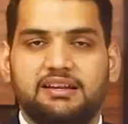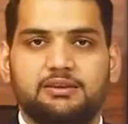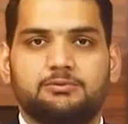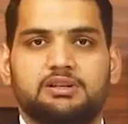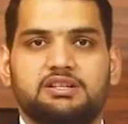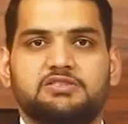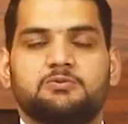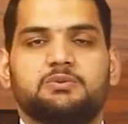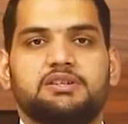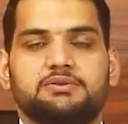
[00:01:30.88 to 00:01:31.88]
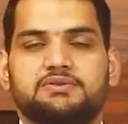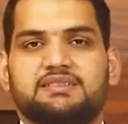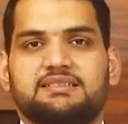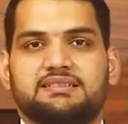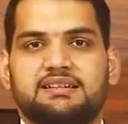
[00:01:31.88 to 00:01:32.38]
other words, we use
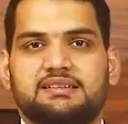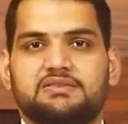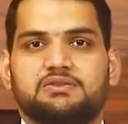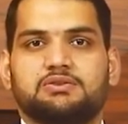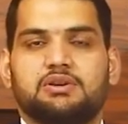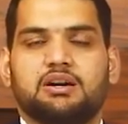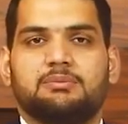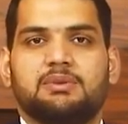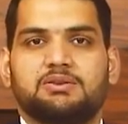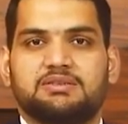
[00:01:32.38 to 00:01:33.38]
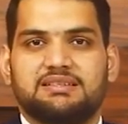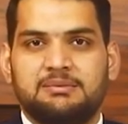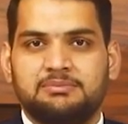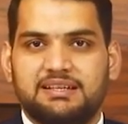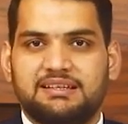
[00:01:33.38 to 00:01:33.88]
this tense to talk about
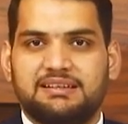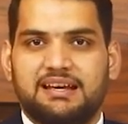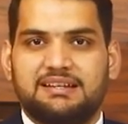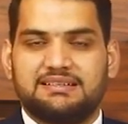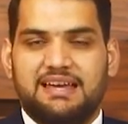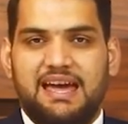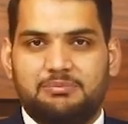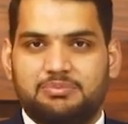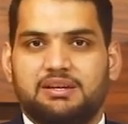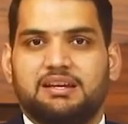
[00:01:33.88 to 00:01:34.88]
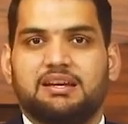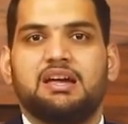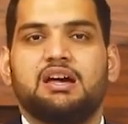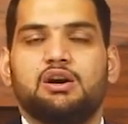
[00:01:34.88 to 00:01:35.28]
something that is happening